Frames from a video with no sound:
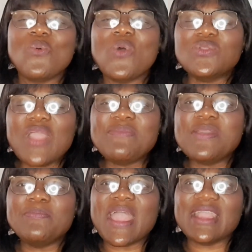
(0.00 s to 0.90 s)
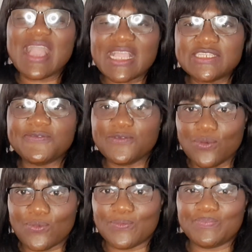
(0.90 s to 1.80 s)
What do I mean by cash
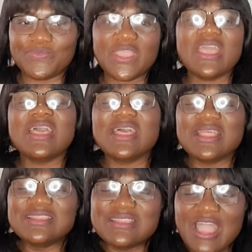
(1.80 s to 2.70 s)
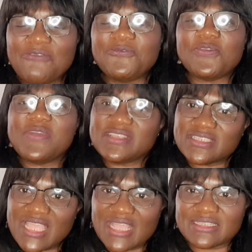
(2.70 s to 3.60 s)
flow? Now, for
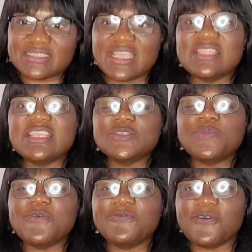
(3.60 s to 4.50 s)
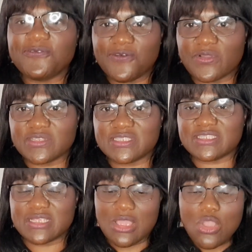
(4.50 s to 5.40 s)
instance, in this proof of
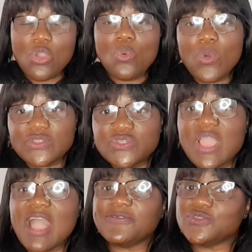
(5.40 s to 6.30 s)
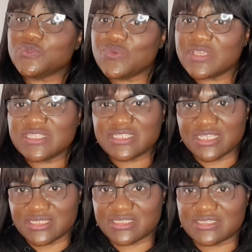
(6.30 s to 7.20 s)
funds, what you have to do is
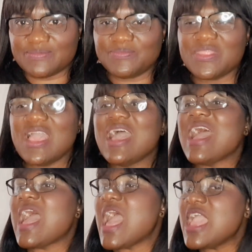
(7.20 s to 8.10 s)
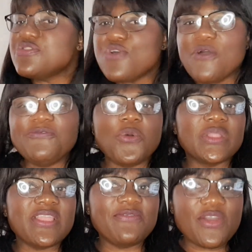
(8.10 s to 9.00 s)
this. I know for
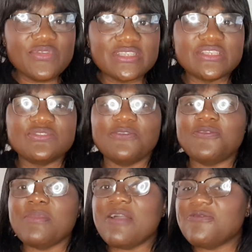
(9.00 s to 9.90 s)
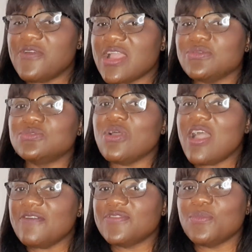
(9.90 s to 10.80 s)
whatever reason you're from Africa, you
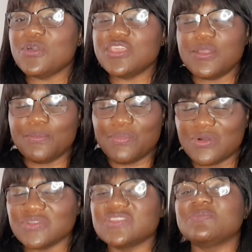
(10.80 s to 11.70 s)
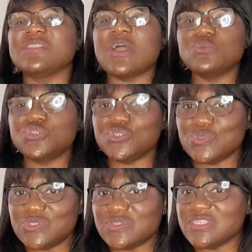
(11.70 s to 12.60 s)
don't have the money in box, but I will
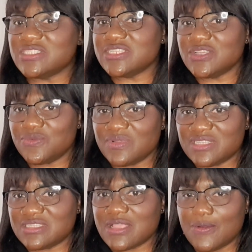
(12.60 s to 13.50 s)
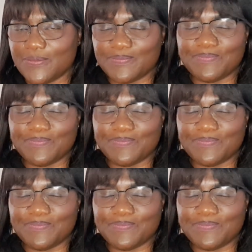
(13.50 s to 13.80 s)
shoot you the secret now.